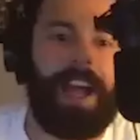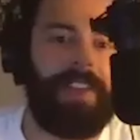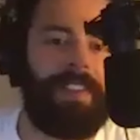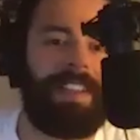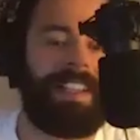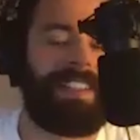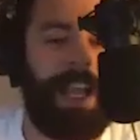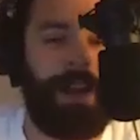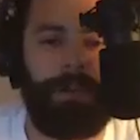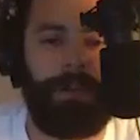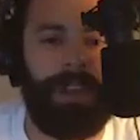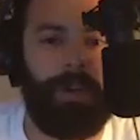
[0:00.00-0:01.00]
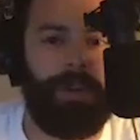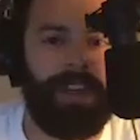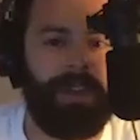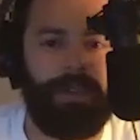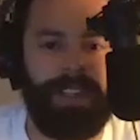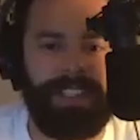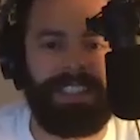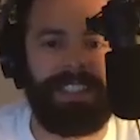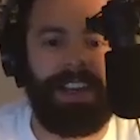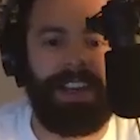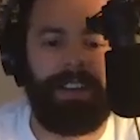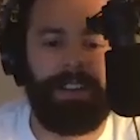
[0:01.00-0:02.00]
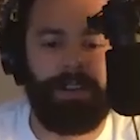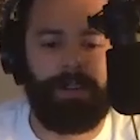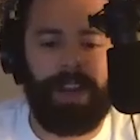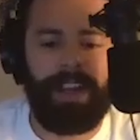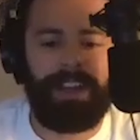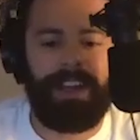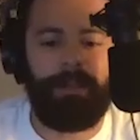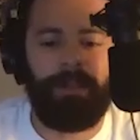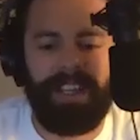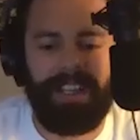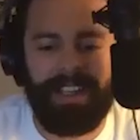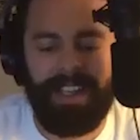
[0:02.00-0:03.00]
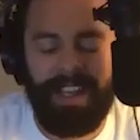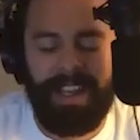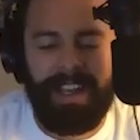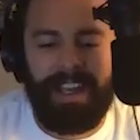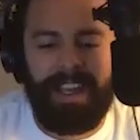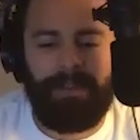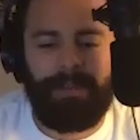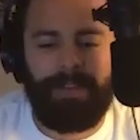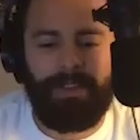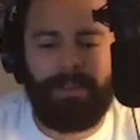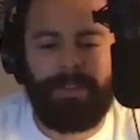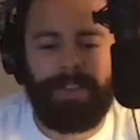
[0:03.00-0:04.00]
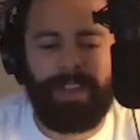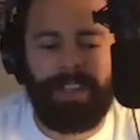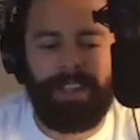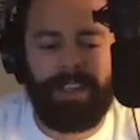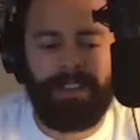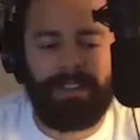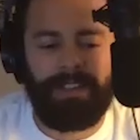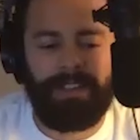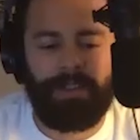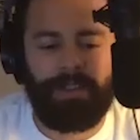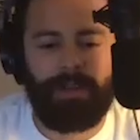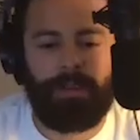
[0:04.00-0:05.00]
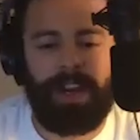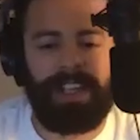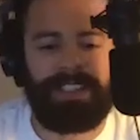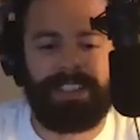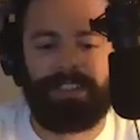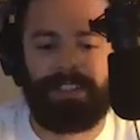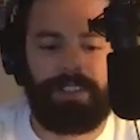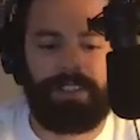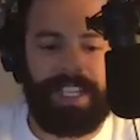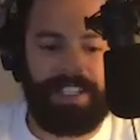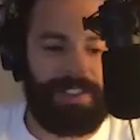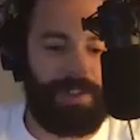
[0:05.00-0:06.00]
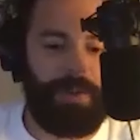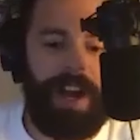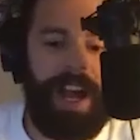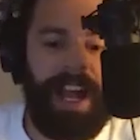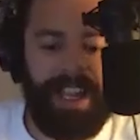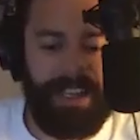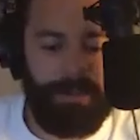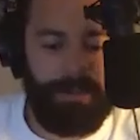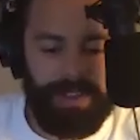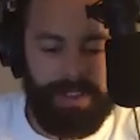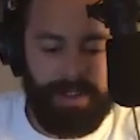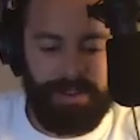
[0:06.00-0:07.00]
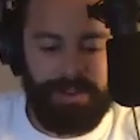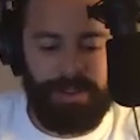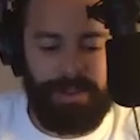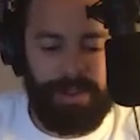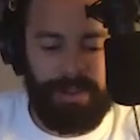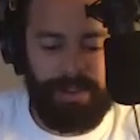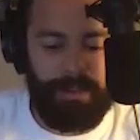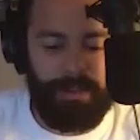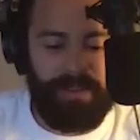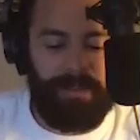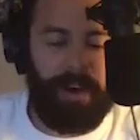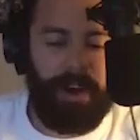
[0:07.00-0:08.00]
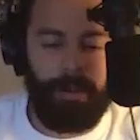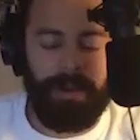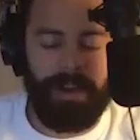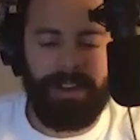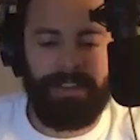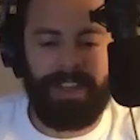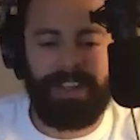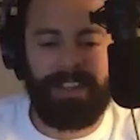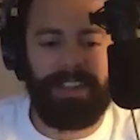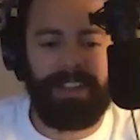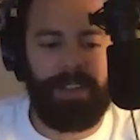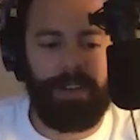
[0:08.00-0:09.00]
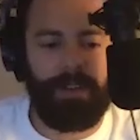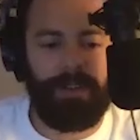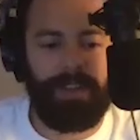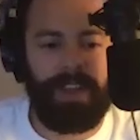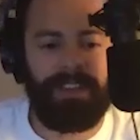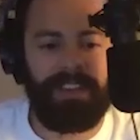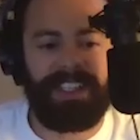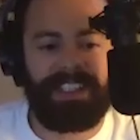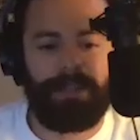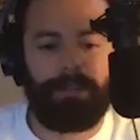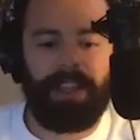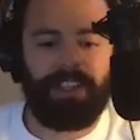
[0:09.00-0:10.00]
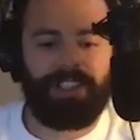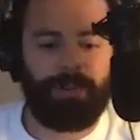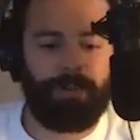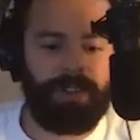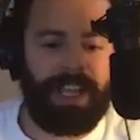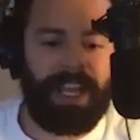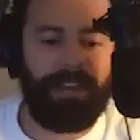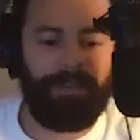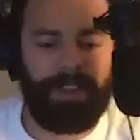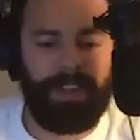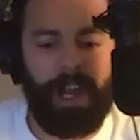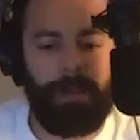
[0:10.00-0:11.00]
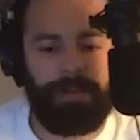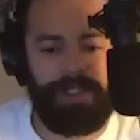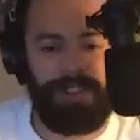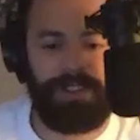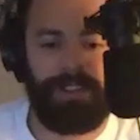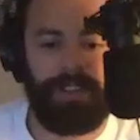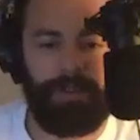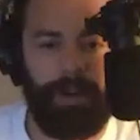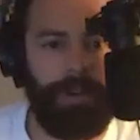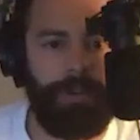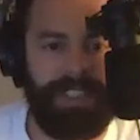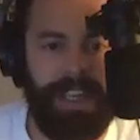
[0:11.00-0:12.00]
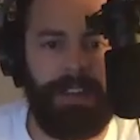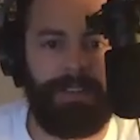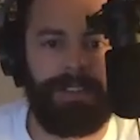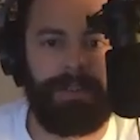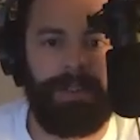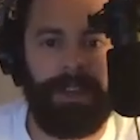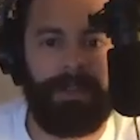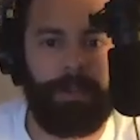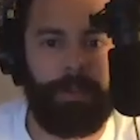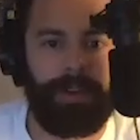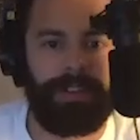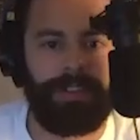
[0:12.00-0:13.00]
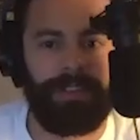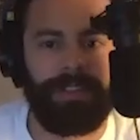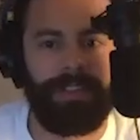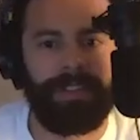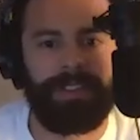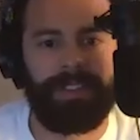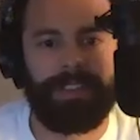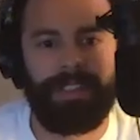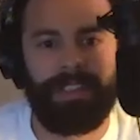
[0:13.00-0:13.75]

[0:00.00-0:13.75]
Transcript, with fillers: i think that that would be a win-win scenario right i mean if if the the drug prices are get too high, you know, due to the, the big pharma, then you know at least the patient would have the option to grow themselves, right, for personal use.